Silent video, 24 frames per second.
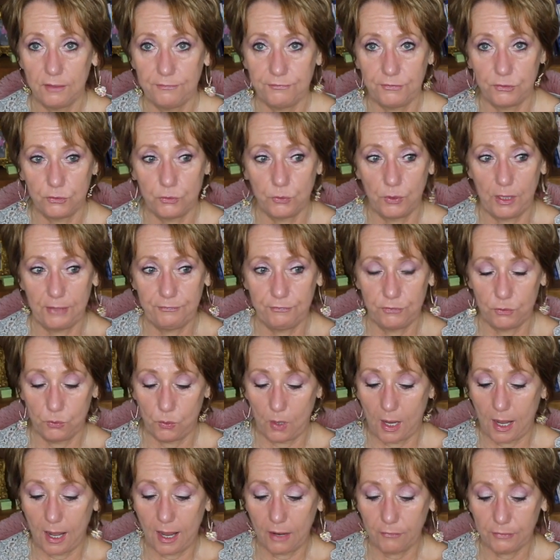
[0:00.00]
If you if
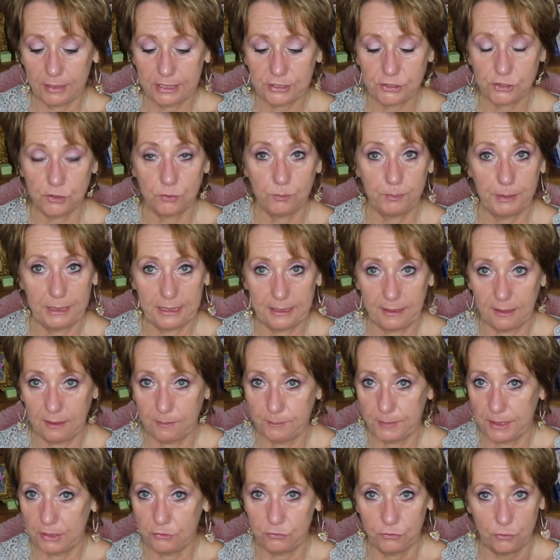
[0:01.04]
you are into
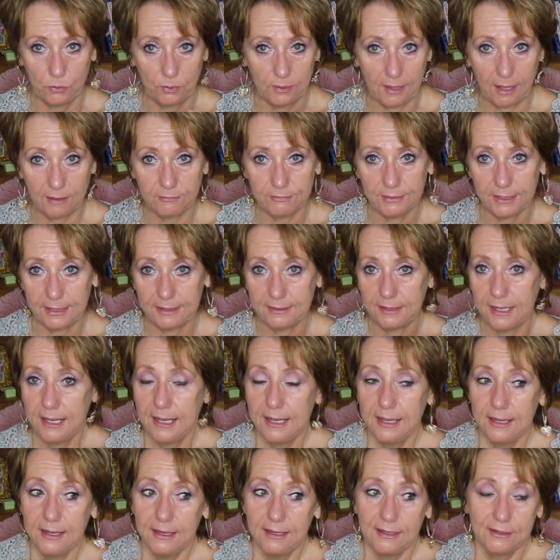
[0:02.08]
Benigma and you love it,
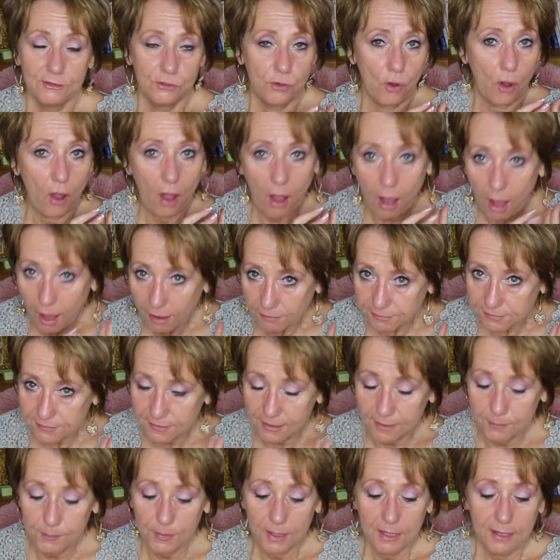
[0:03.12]

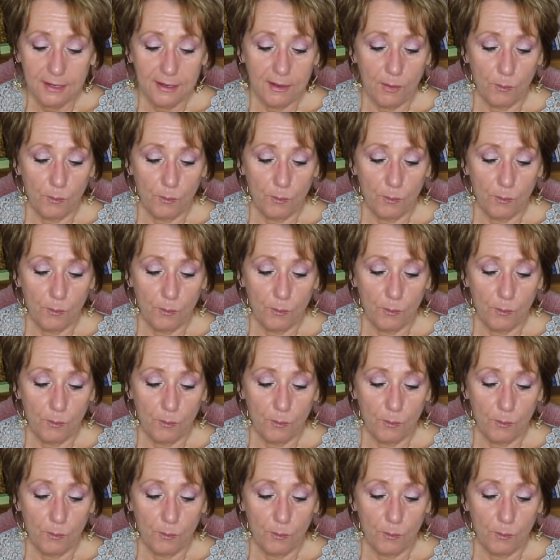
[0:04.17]
awesome.